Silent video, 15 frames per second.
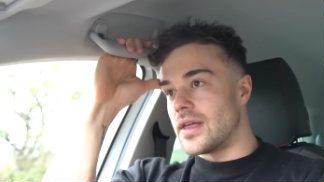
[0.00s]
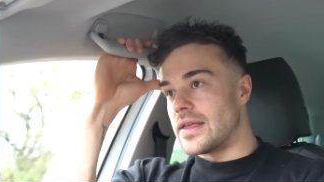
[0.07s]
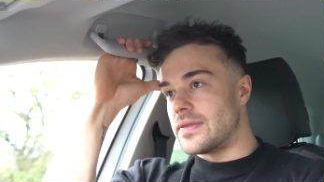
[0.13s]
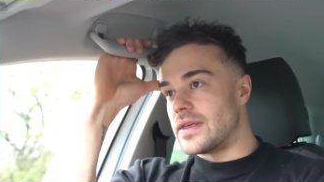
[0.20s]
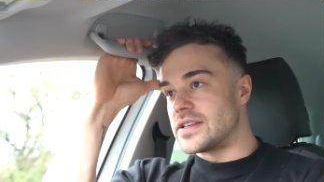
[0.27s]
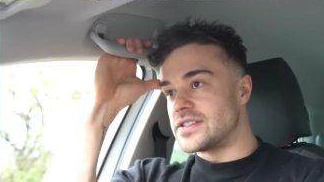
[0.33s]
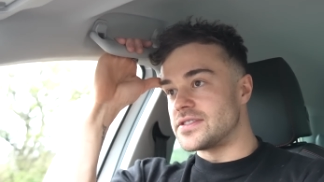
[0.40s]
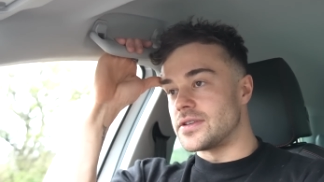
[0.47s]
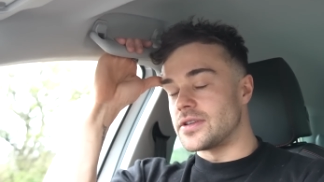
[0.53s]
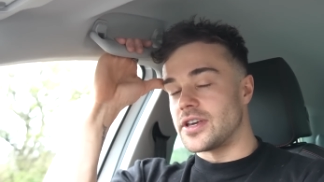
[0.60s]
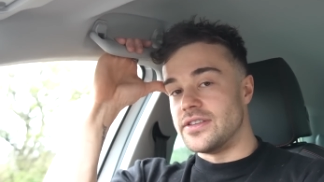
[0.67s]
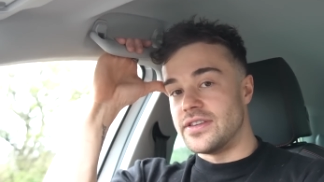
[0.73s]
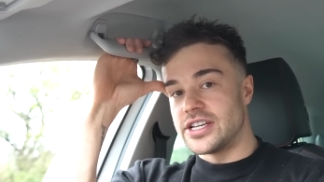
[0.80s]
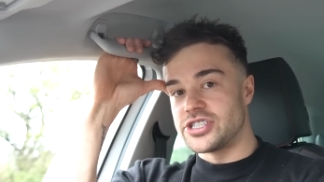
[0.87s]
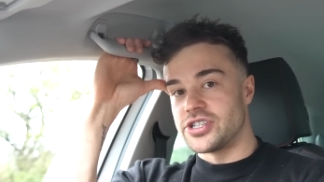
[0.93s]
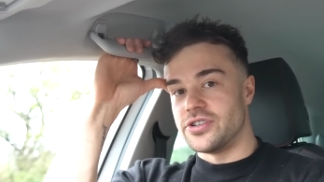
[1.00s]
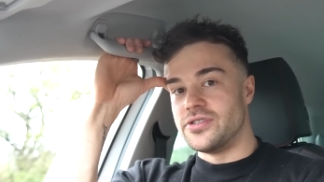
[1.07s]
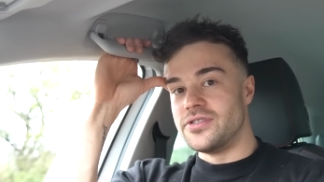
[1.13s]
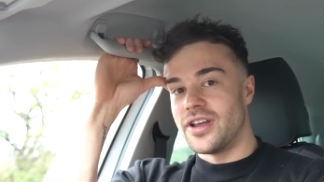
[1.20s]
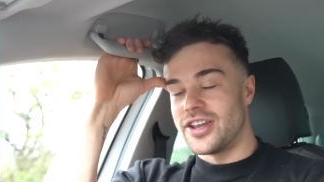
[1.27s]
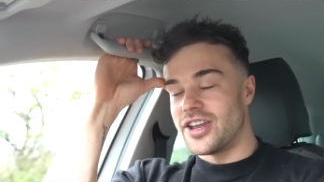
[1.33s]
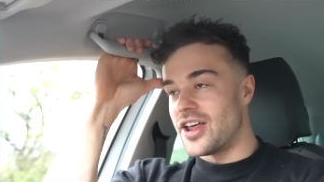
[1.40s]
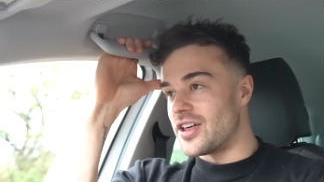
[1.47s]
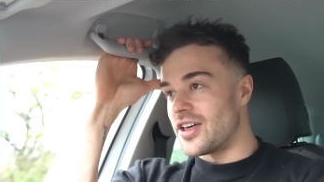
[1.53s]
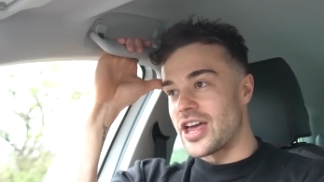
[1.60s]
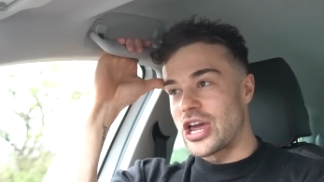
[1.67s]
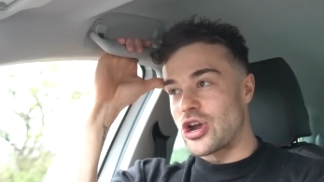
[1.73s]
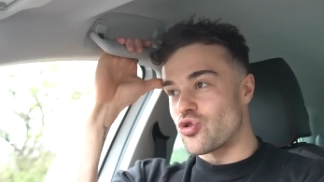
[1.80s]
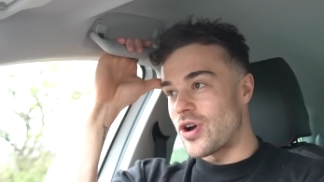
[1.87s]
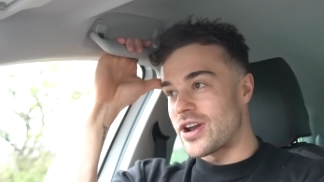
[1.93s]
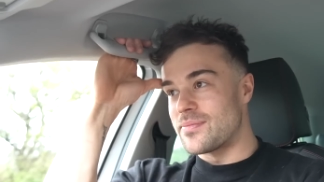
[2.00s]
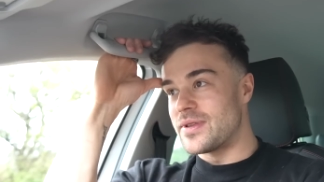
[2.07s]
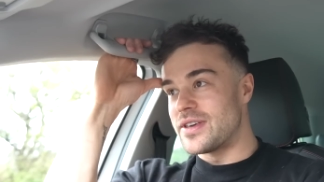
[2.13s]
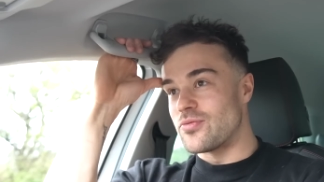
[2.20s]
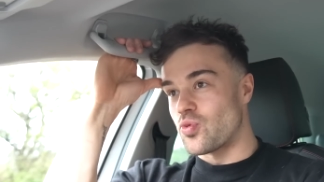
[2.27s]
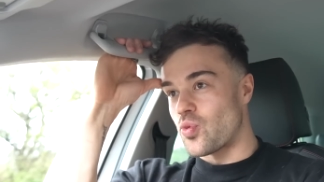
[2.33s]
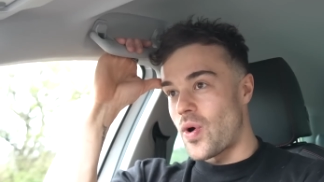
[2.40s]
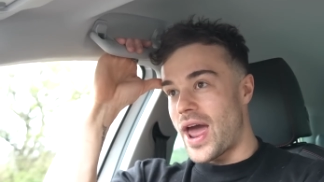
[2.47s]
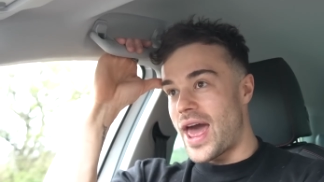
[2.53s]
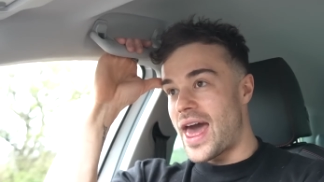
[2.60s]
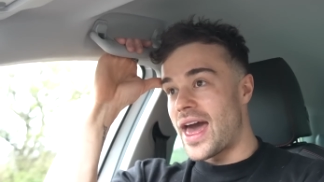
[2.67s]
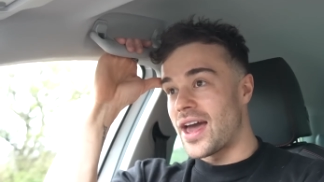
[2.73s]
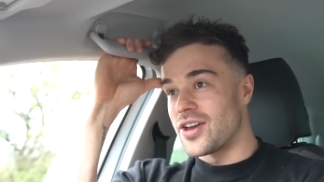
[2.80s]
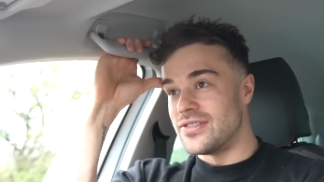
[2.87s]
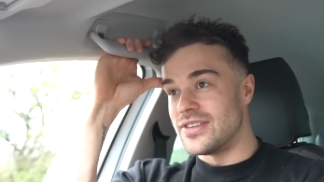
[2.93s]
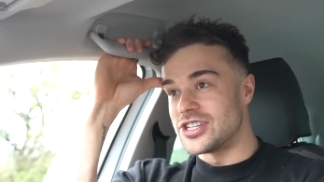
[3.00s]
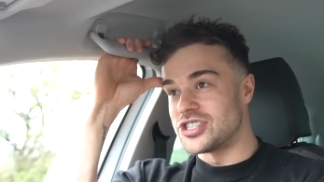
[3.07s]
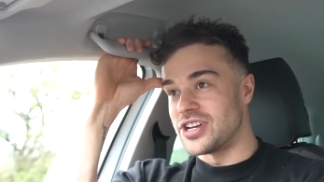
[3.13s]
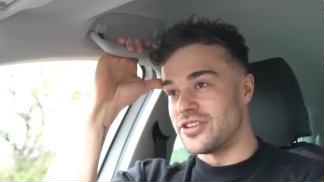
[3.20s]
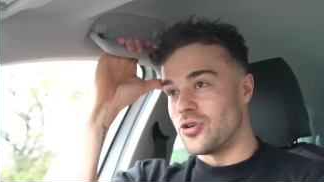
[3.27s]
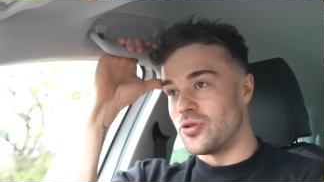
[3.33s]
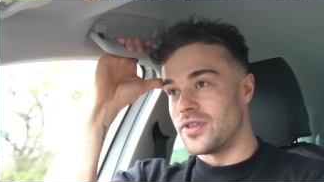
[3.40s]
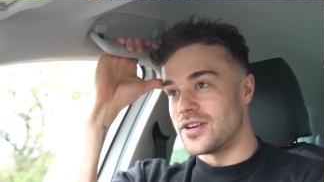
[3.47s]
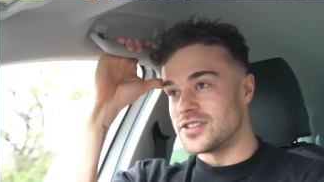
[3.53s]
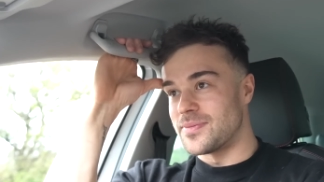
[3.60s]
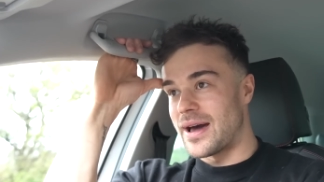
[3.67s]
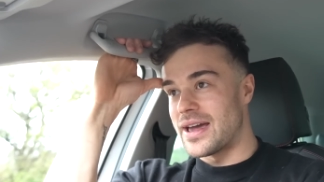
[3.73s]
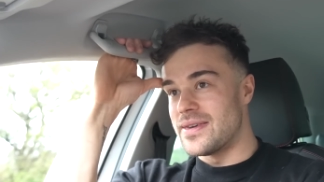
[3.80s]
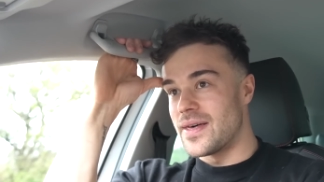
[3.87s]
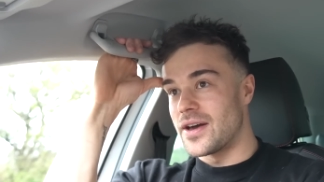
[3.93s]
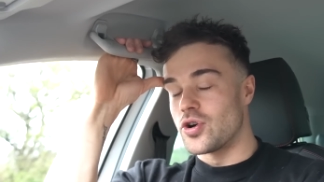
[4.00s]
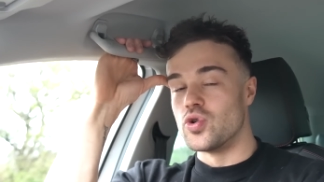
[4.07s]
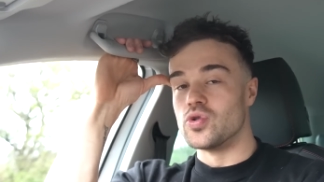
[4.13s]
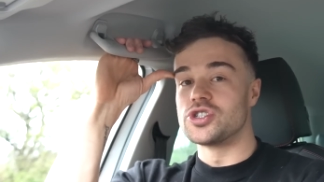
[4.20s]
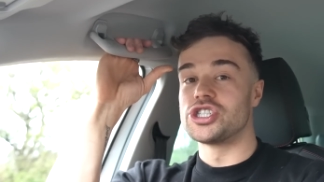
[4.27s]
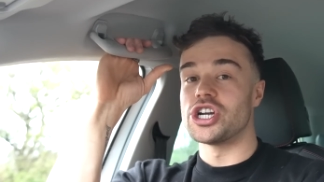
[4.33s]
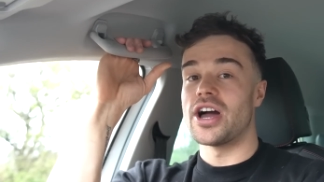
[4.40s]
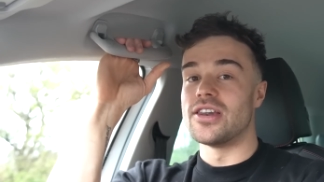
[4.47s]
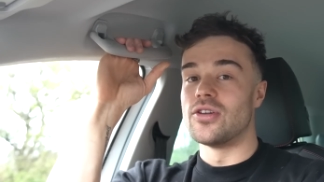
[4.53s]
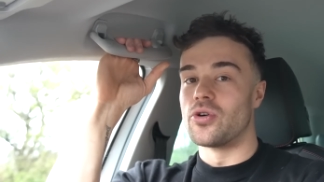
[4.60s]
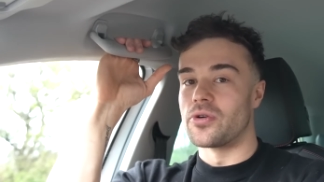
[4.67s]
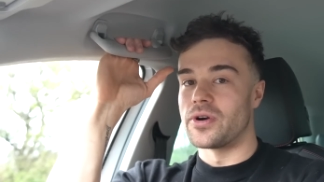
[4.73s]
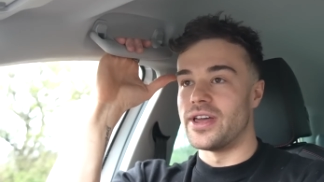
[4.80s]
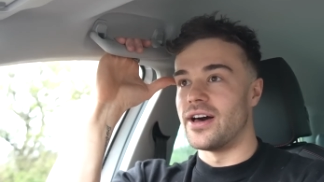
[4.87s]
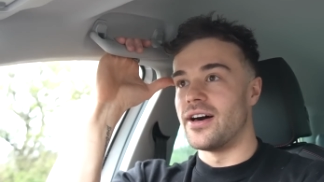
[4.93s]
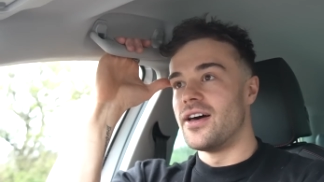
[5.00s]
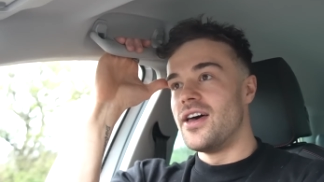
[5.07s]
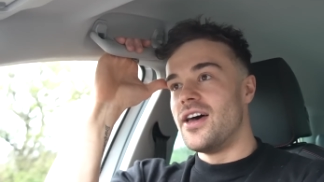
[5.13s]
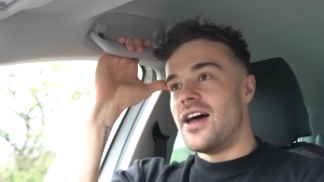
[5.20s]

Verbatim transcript: this condition, an uh, incredibly rare condition that no one knows about either, called chyluria.